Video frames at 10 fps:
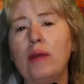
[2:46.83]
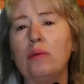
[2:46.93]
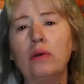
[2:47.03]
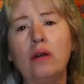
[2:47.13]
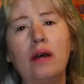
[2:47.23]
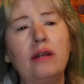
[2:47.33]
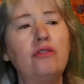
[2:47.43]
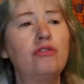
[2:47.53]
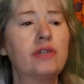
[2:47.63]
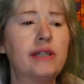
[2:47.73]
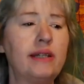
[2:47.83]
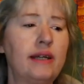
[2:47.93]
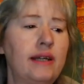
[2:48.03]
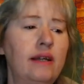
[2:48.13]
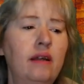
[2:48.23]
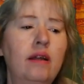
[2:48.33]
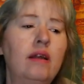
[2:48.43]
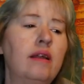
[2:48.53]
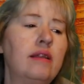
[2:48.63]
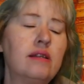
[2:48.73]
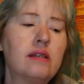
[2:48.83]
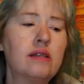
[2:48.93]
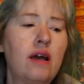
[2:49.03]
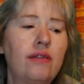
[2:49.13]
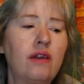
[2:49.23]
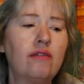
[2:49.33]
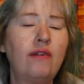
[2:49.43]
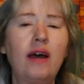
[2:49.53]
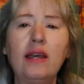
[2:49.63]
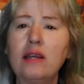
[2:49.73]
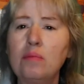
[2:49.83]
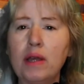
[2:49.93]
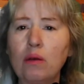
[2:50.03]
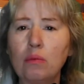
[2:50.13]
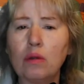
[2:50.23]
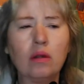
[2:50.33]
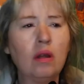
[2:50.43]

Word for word: They were not interested. This is not their fight, and I'm like,